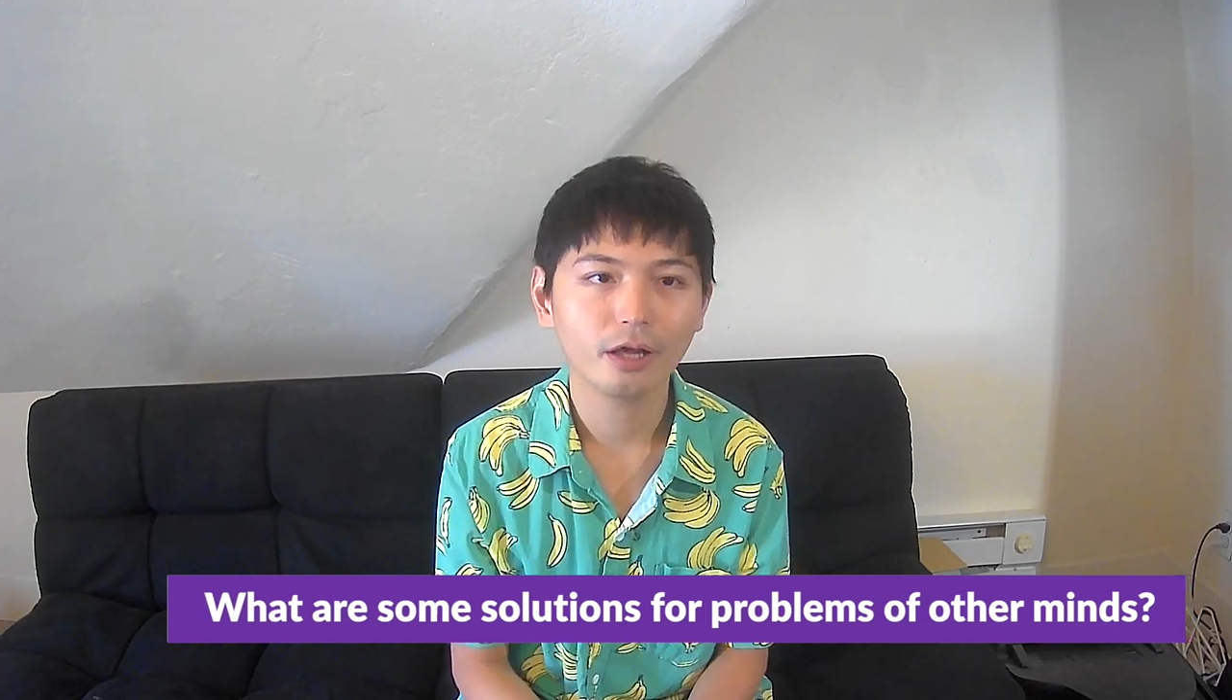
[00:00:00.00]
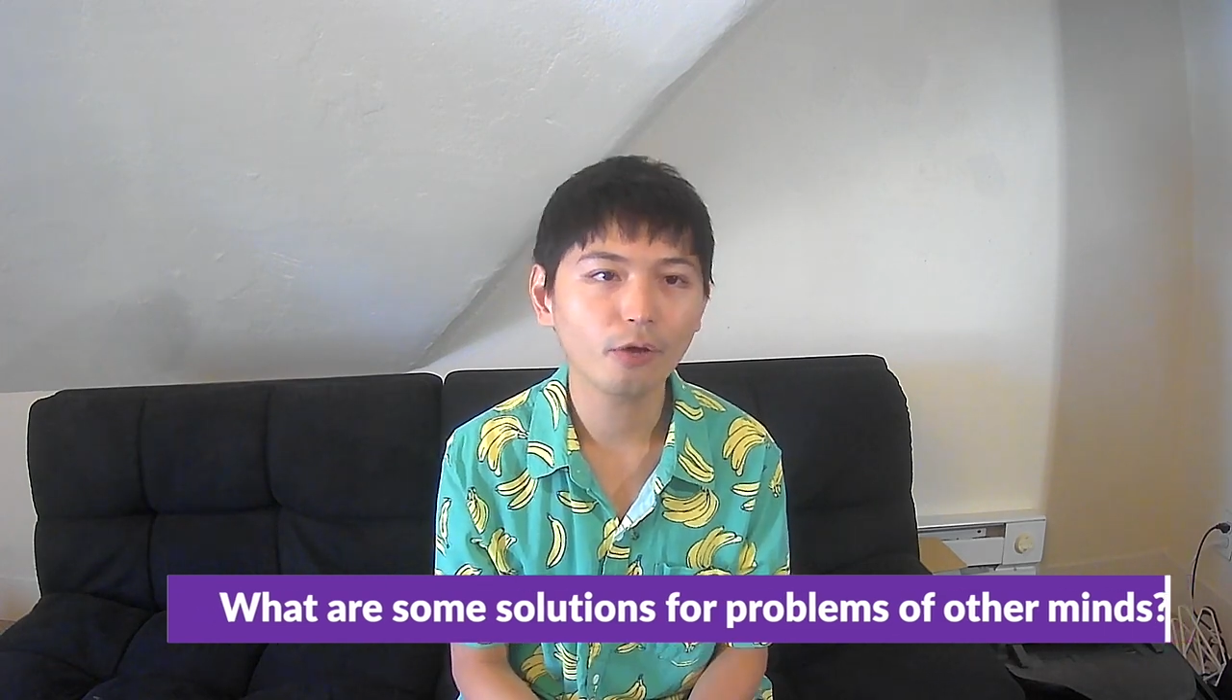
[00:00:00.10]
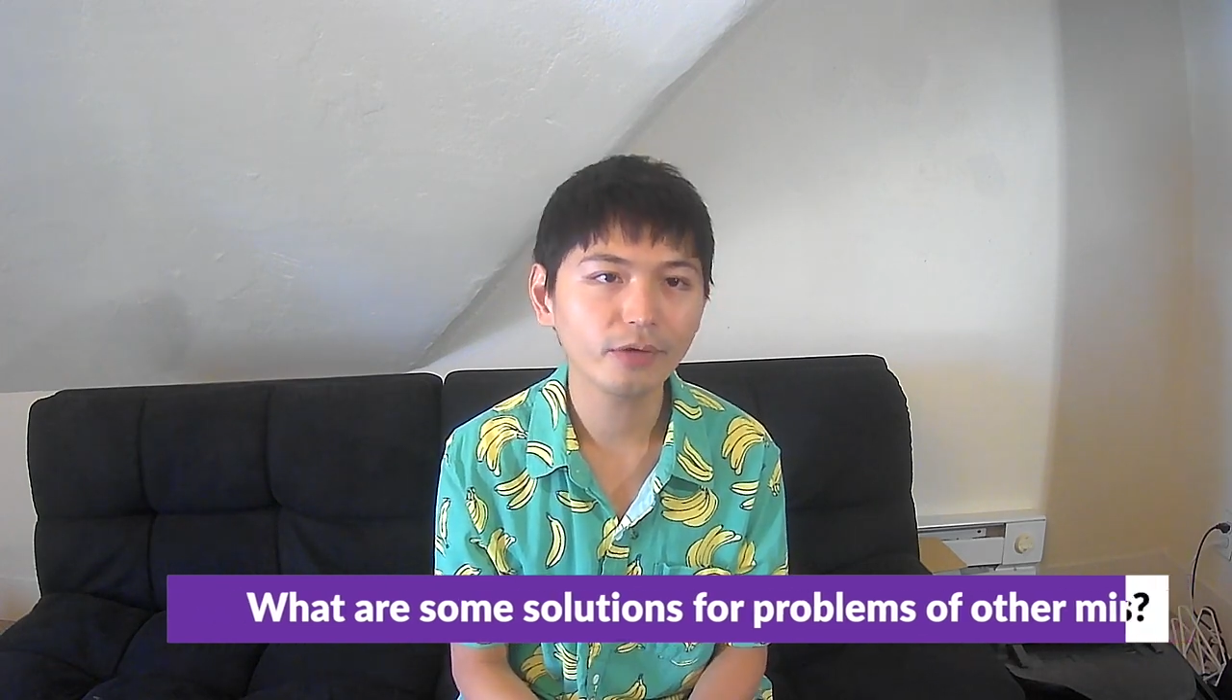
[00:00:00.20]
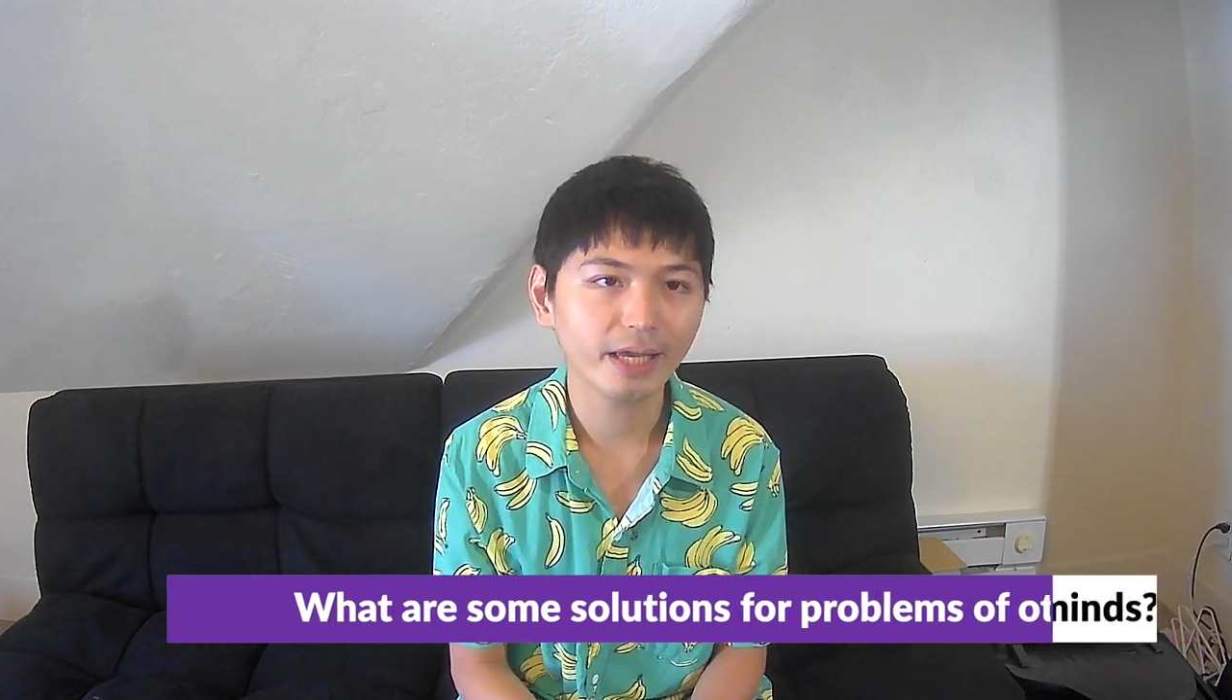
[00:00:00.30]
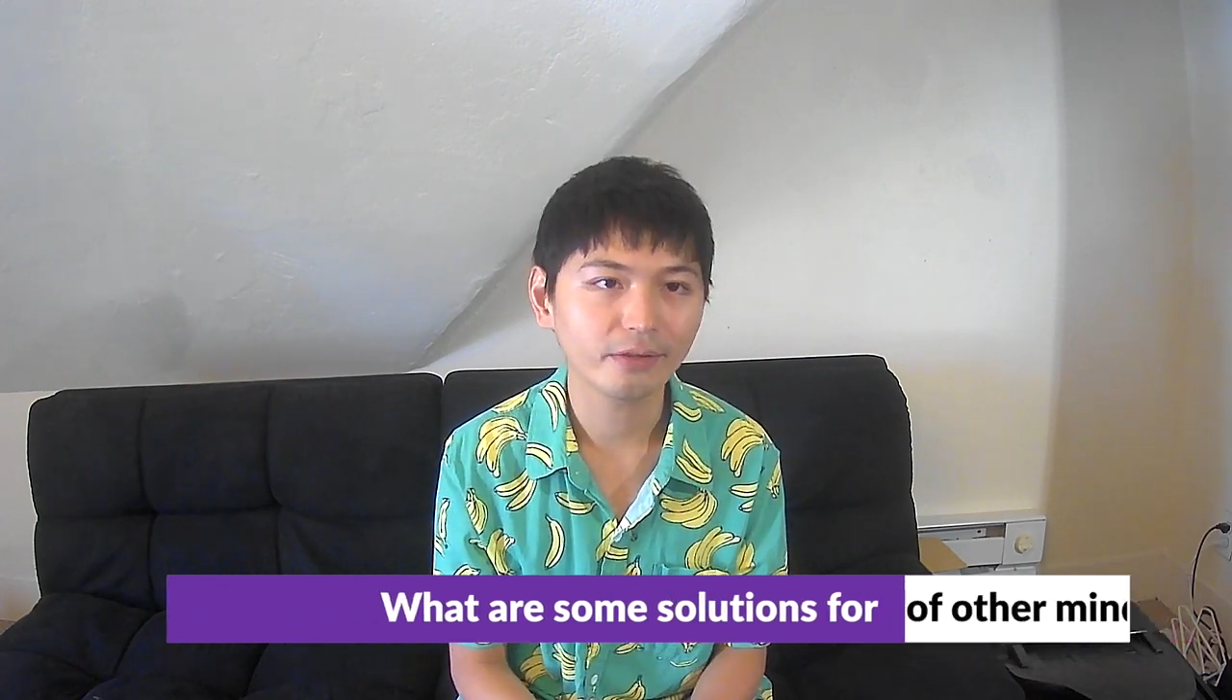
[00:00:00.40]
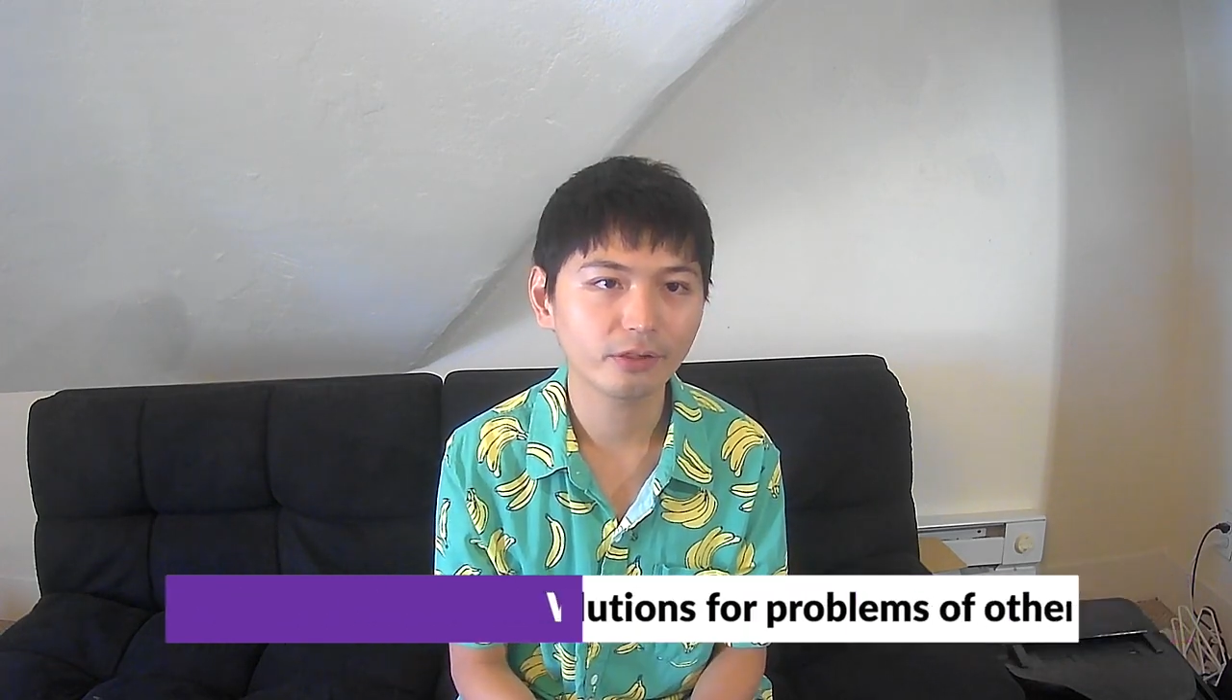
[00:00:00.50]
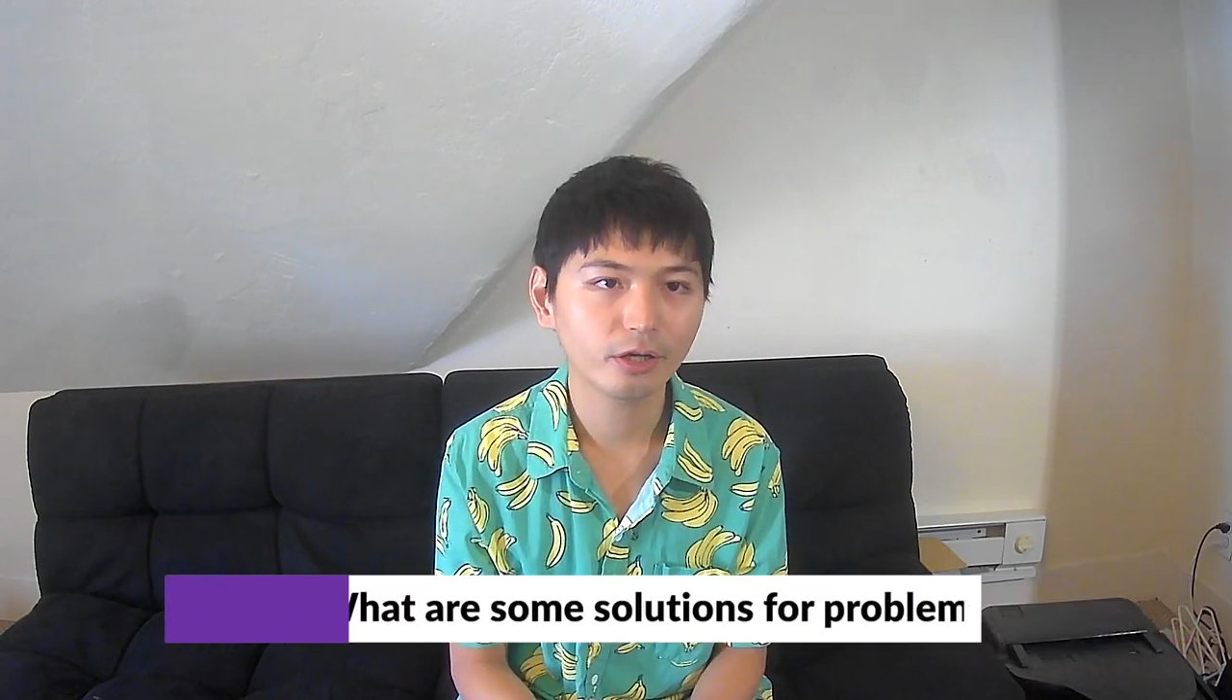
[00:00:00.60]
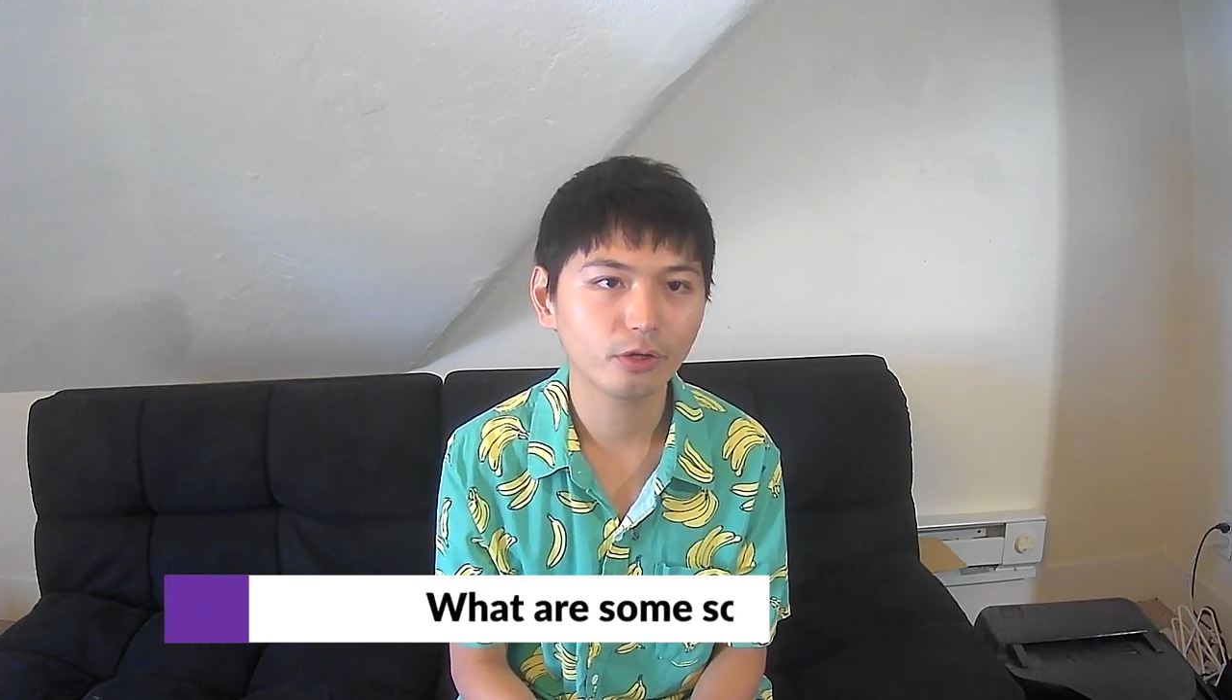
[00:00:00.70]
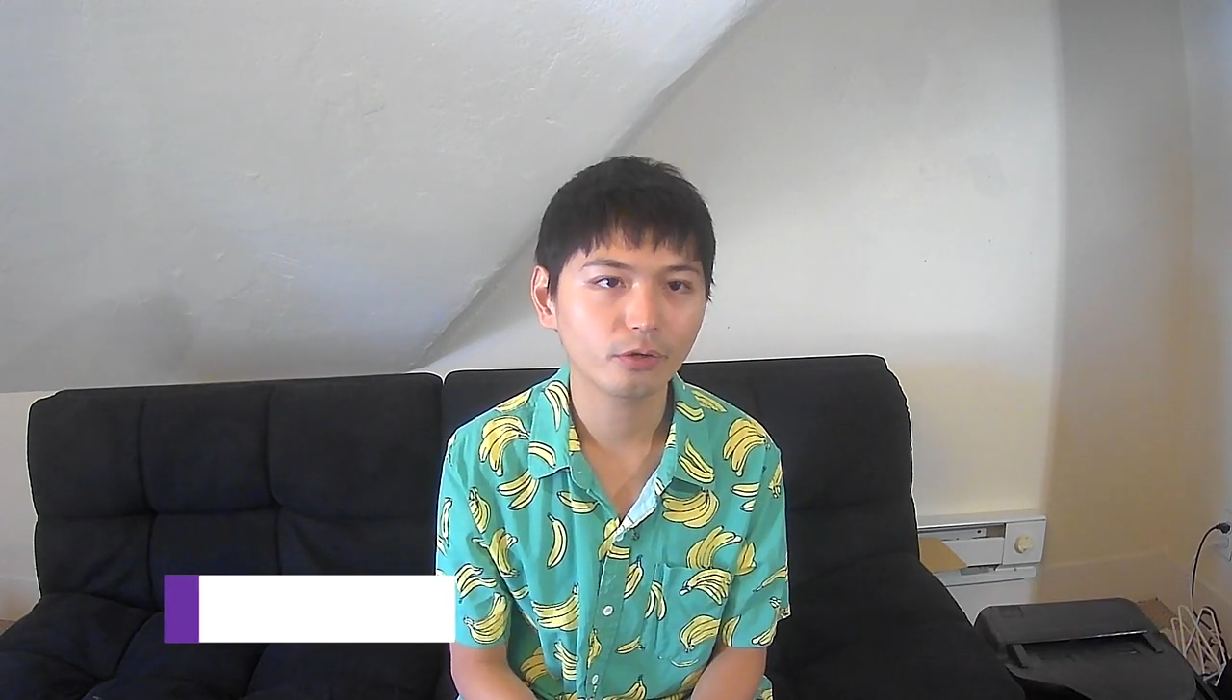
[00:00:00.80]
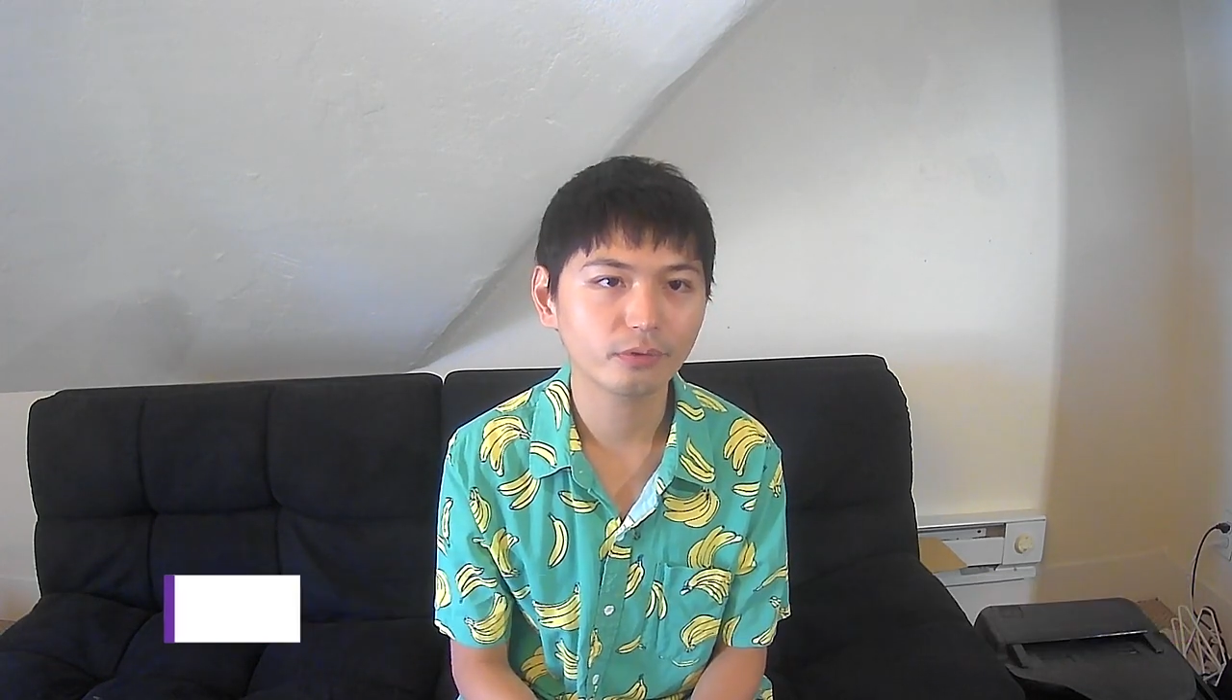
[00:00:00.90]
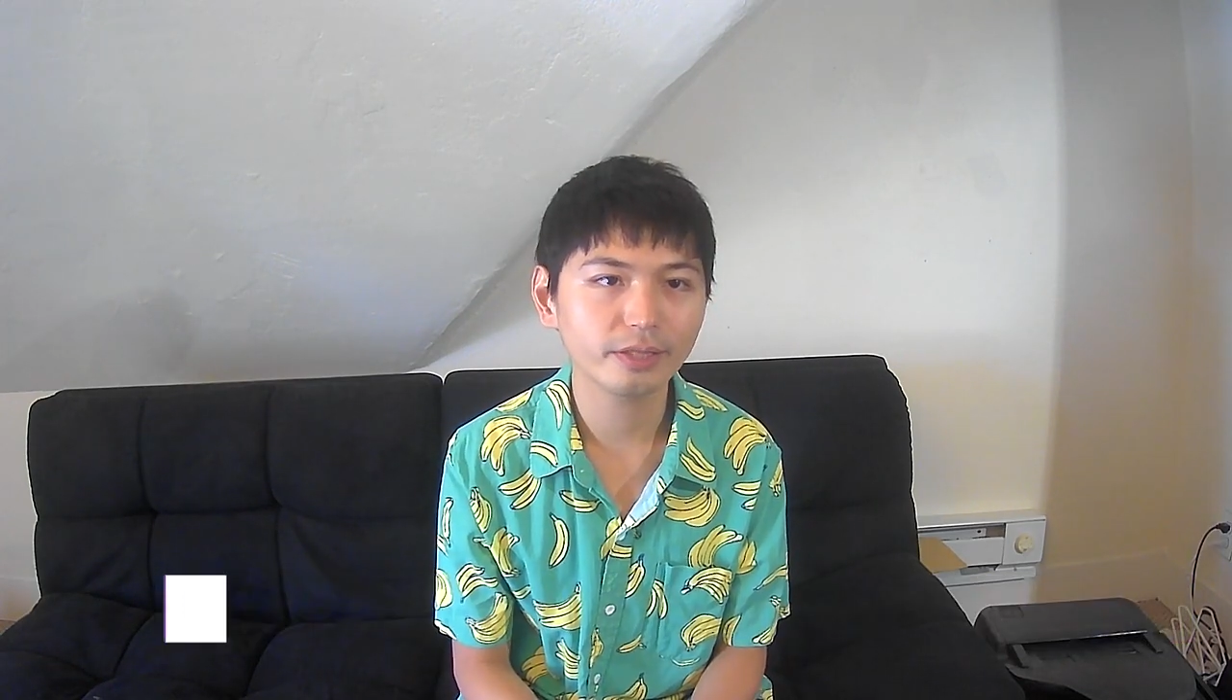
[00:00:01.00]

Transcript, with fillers: Okay, so